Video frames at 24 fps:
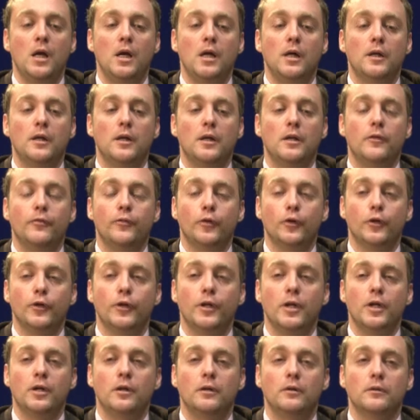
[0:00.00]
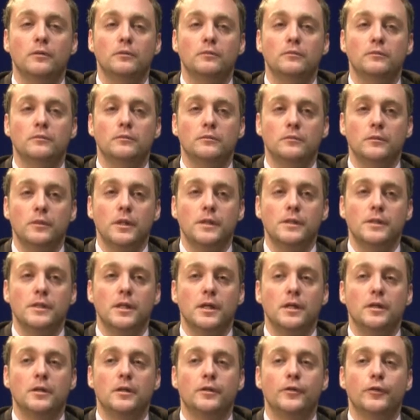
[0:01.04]
California, a
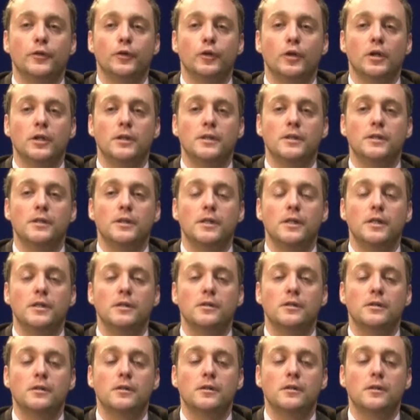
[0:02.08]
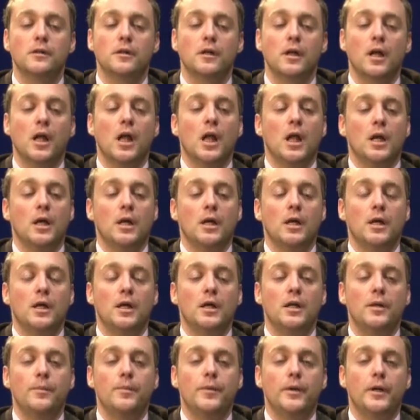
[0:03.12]
state in the United States,
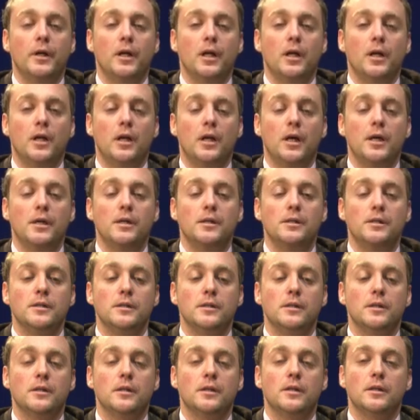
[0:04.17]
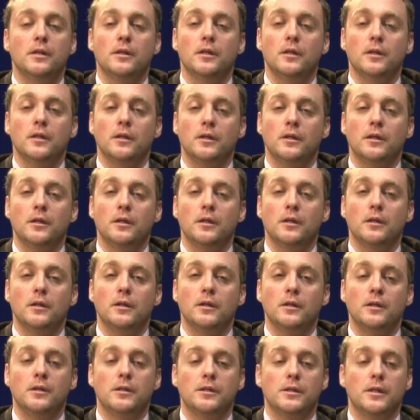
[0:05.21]
liberalized
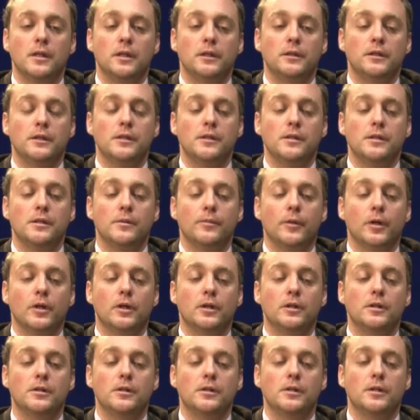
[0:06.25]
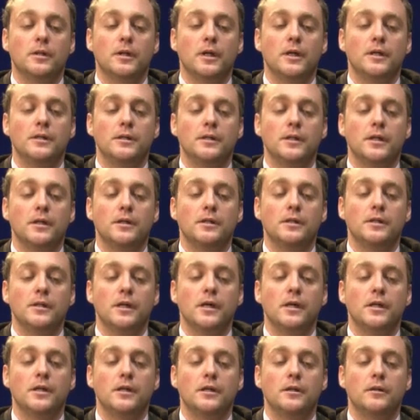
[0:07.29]
its electricity markets in
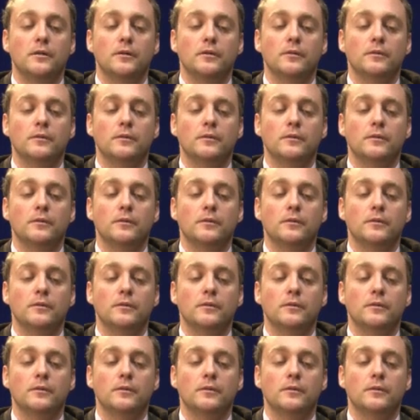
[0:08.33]
1998